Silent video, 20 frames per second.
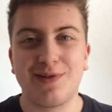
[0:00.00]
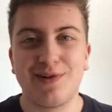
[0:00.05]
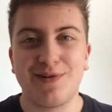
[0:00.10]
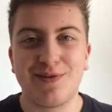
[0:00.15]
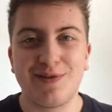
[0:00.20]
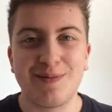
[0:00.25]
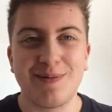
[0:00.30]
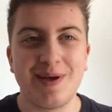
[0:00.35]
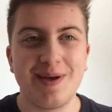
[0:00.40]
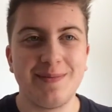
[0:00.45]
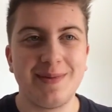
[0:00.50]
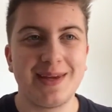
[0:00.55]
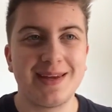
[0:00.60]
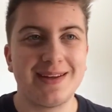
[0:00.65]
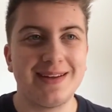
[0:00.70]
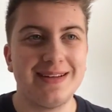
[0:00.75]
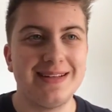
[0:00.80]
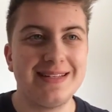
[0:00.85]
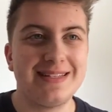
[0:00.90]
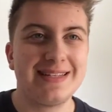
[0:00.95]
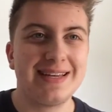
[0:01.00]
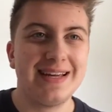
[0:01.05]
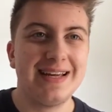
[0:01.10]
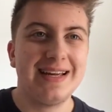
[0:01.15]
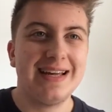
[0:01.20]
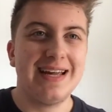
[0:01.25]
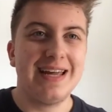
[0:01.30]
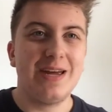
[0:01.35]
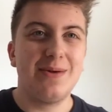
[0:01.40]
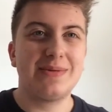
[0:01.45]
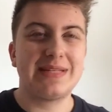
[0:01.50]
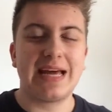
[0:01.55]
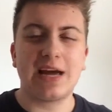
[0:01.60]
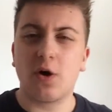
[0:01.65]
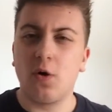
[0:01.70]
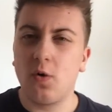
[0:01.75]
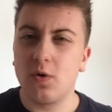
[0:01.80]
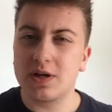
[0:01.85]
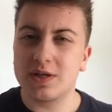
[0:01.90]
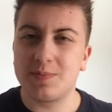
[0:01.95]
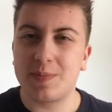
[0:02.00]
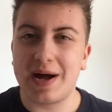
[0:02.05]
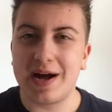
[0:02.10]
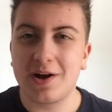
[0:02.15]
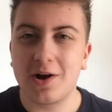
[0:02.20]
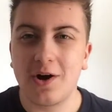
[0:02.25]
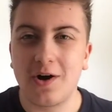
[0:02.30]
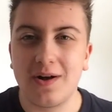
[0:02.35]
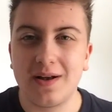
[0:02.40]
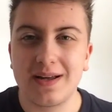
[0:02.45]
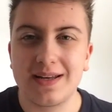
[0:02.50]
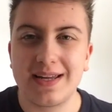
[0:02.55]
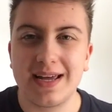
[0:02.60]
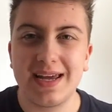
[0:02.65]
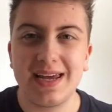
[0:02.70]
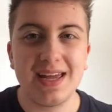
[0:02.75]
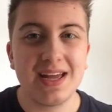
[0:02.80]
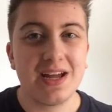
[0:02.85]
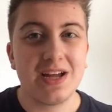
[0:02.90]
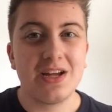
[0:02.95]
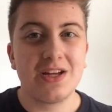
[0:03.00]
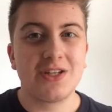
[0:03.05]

for me because it was like August bank holiday,